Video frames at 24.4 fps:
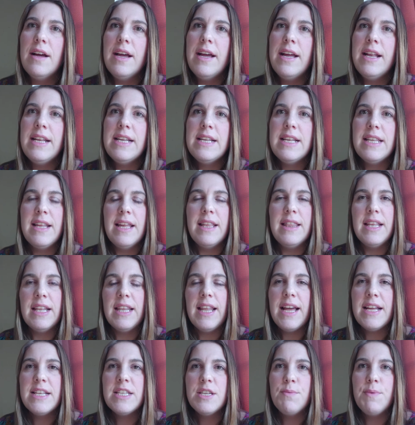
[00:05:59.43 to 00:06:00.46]
in the
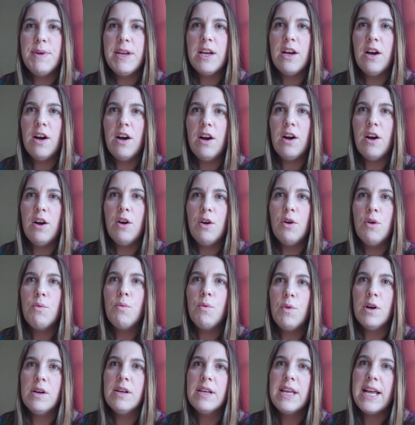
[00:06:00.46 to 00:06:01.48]
letter we got, oh,
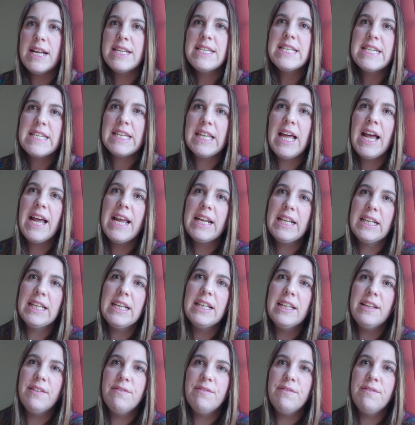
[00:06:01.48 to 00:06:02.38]
well, yes, it's likely